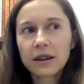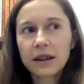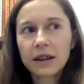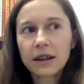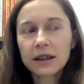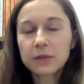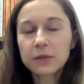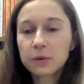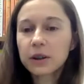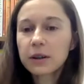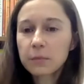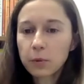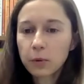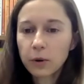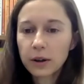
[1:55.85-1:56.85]
it's really
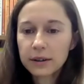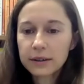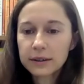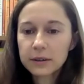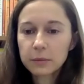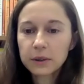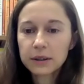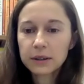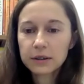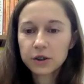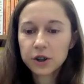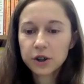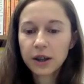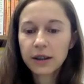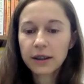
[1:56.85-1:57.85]
important to me to
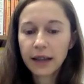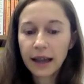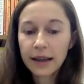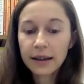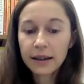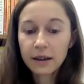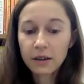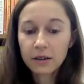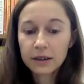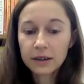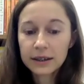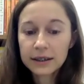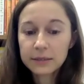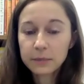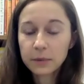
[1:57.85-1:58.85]
shed light on
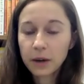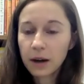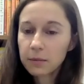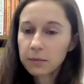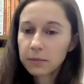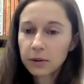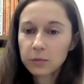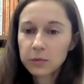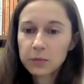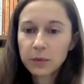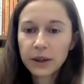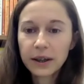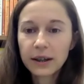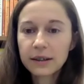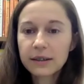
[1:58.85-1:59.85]
these problems
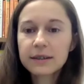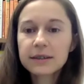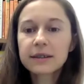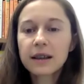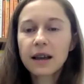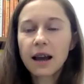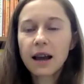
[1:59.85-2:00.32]
because,